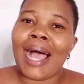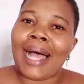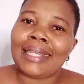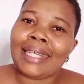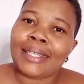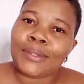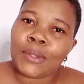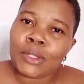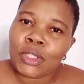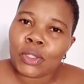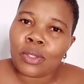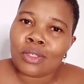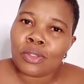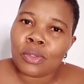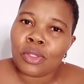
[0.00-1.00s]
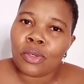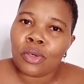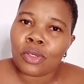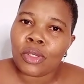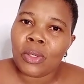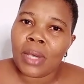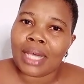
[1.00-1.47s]
And then Tochi can't do his
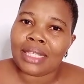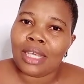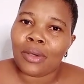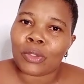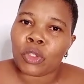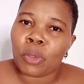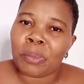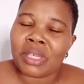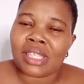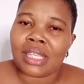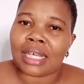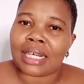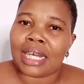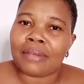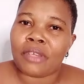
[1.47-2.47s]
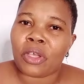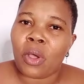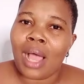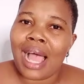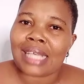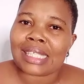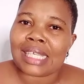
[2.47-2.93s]
own Q&A on top of Instagram. They
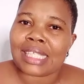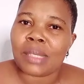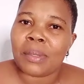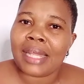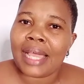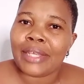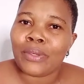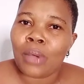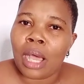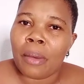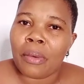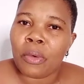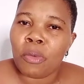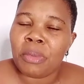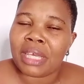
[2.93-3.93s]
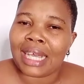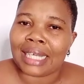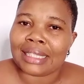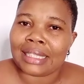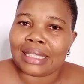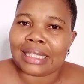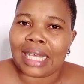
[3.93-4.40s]
can't ask and say whether you know who be
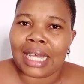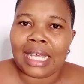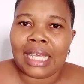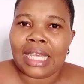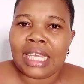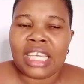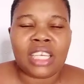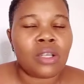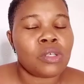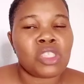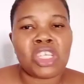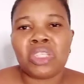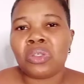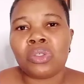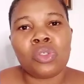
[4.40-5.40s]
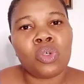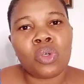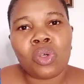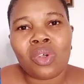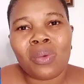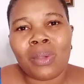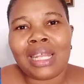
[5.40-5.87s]
KA3NA. He can't say no.
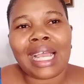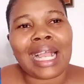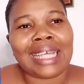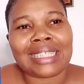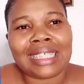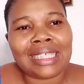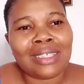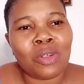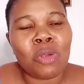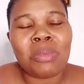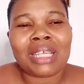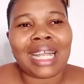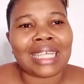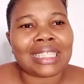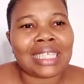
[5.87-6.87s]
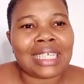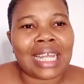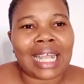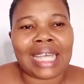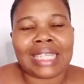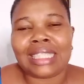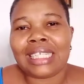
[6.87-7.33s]
Whether KA3NA, who be
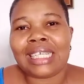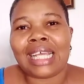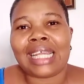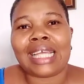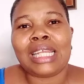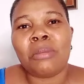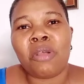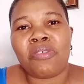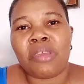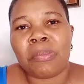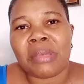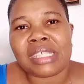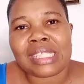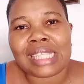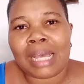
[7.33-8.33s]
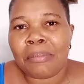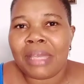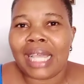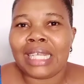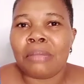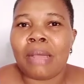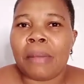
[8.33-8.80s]
KA3NA? KA3NA the name of a person that
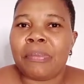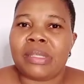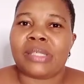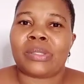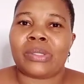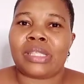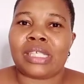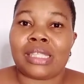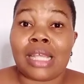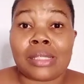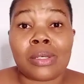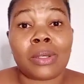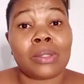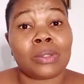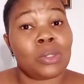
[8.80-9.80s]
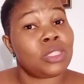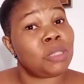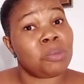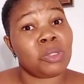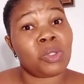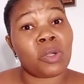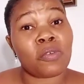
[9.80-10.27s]
be animal place or thing. That's what
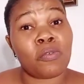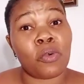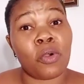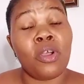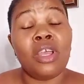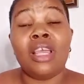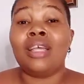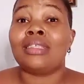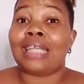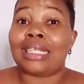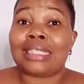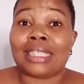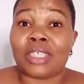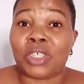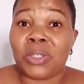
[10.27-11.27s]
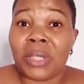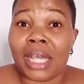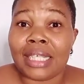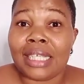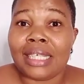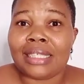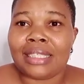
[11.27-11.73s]
Tochi been talk for that in
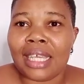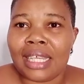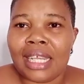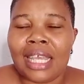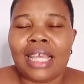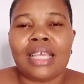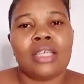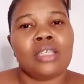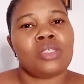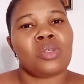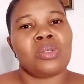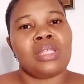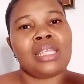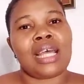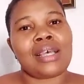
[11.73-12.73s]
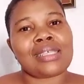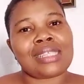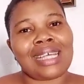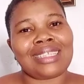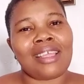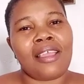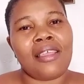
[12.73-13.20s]
Q&A then. So they now
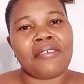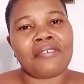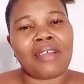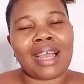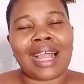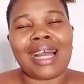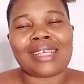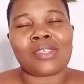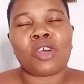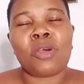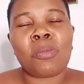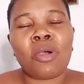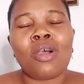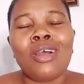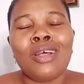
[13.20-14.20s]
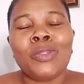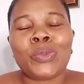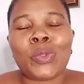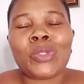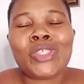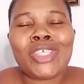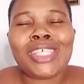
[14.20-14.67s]
start a fracas. Omo,
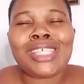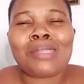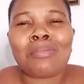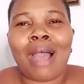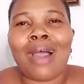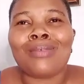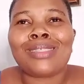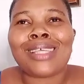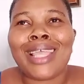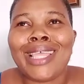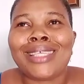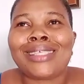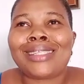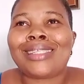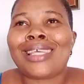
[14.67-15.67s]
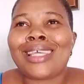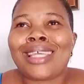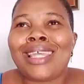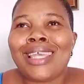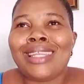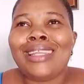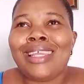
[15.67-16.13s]
Tochi's mouth is
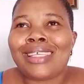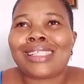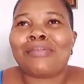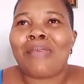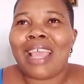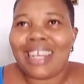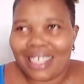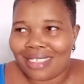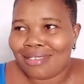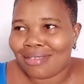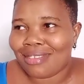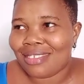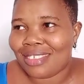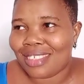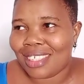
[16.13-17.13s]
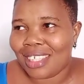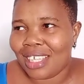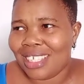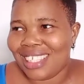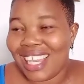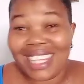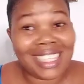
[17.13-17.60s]
stinkingly smelling.
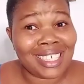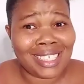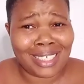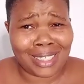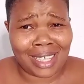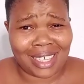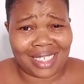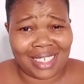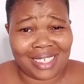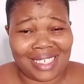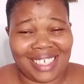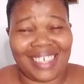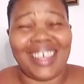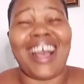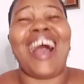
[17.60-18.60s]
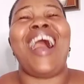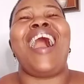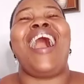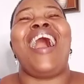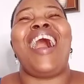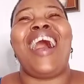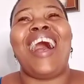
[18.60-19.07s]
Is that an English like that?
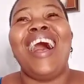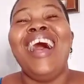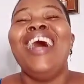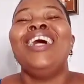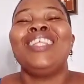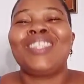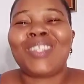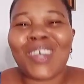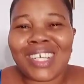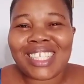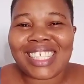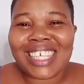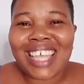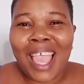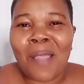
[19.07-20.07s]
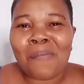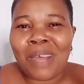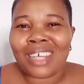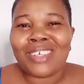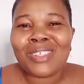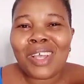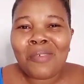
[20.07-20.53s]
Tochi get
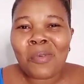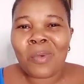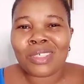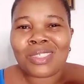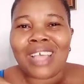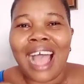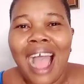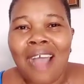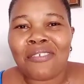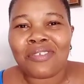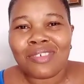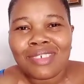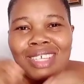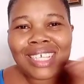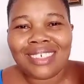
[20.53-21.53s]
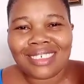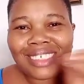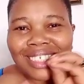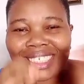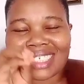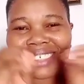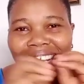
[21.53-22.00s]
mouth. You don't even want to have
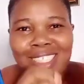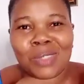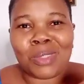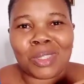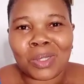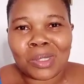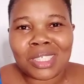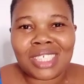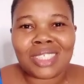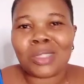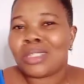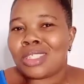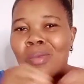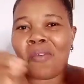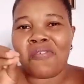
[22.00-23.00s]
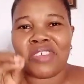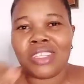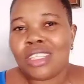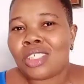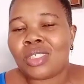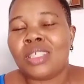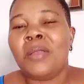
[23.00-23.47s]
scratch with Tochi. Tochi will
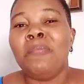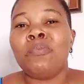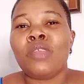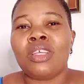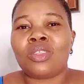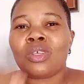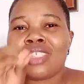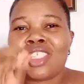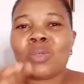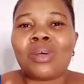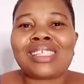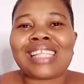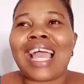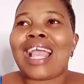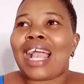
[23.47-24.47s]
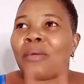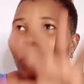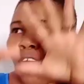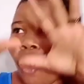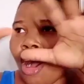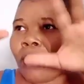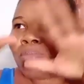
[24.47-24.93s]
finish it. Tochi was like,
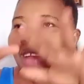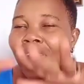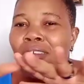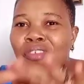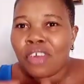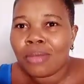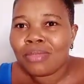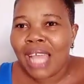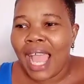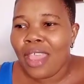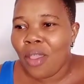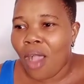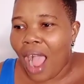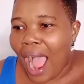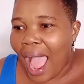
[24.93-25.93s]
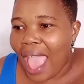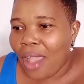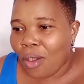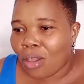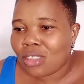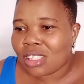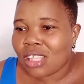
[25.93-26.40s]
come down from that your high
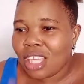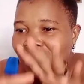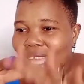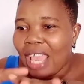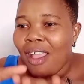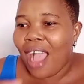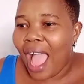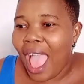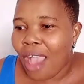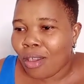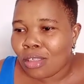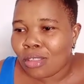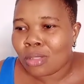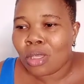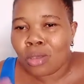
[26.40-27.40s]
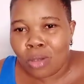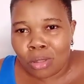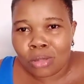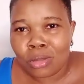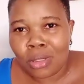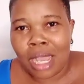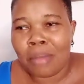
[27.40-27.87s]
horse. Take that your high horse to
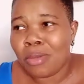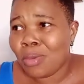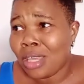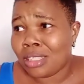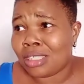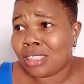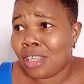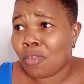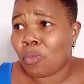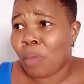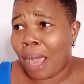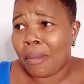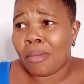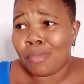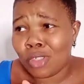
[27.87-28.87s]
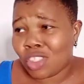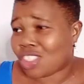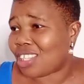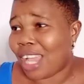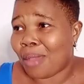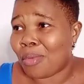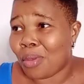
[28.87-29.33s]
Ikurudu. I be where the devil. I be
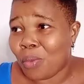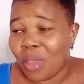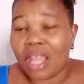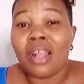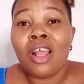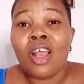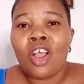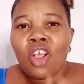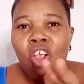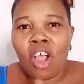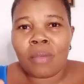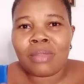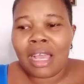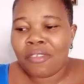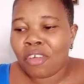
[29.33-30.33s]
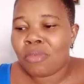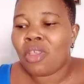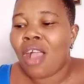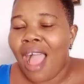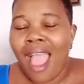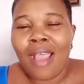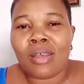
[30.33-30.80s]
mushy. I be where. Come down from
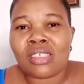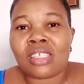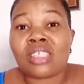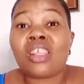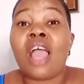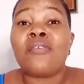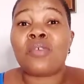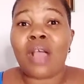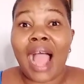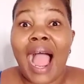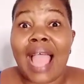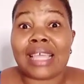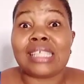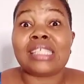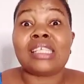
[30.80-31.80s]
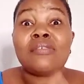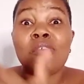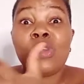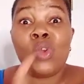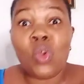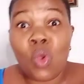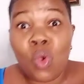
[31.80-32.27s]
your high horse. It's not even high. It's
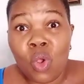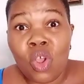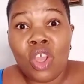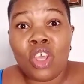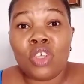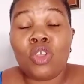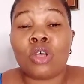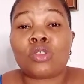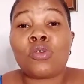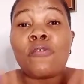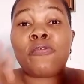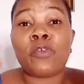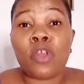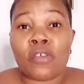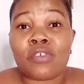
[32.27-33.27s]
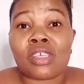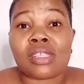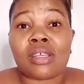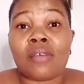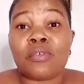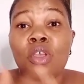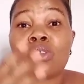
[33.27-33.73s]
even low. You're too full of
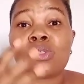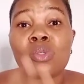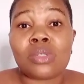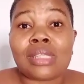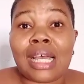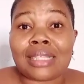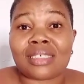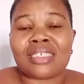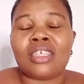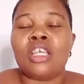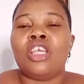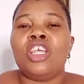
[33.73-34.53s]
yourself. You're too that.